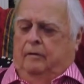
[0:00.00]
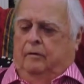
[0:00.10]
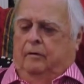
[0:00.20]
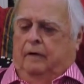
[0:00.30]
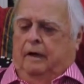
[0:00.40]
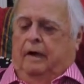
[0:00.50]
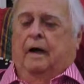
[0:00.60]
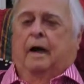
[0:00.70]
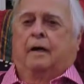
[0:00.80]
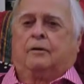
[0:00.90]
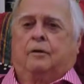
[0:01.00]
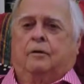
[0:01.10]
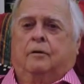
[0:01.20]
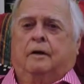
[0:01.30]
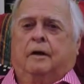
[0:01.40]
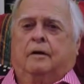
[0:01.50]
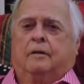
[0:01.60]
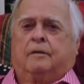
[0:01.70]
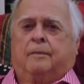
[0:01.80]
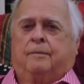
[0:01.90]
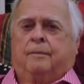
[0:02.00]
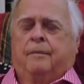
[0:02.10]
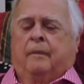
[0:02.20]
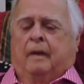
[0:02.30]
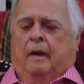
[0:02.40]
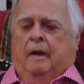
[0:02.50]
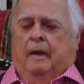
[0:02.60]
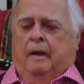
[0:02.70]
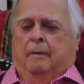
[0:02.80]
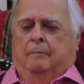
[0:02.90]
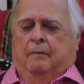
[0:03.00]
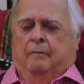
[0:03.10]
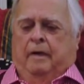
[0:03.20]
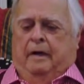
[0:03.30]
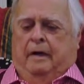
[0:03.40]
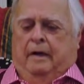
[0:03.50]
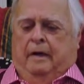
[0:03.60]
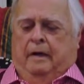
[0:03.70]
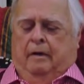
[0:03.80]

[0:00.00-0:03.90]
during our high school years, he